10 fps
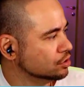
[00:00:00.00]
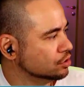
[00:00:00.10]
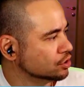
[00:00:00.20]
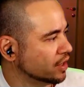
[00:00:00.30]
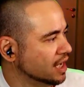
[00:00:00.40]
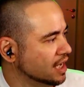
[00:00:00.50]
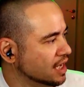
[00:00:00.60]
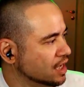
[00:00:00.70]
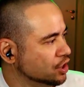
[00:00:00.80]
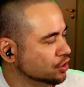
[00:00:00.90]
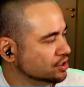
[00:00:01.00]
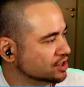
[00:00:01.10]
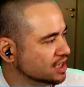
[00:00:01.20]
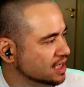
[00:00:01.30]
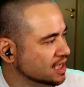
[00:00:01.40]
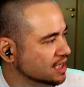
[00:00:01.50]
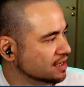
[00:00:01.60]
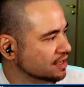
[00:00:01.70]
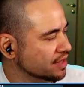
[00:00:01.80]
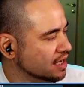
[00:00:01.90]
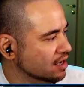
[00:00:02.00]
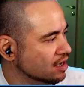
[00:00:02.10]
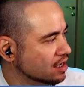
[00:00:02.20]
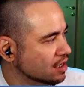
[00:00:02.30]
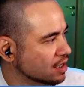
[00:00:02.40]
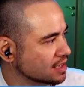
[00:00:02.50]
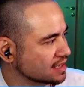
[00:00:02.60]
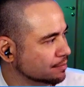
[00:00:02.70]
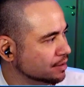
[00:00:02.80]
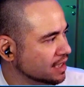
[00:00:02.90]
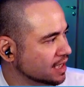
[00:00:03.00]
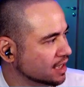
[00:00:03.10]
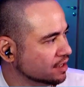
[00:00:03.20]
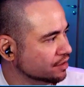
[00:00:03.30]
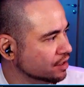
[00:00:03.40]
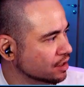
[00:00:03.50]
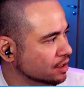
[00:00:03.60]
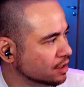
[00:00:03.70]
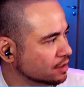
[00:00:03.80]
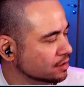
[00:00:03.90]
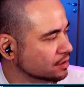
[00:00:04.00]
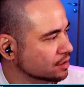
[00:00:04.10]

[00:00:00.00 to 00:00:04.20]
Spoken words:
So here you can see that they are assembling the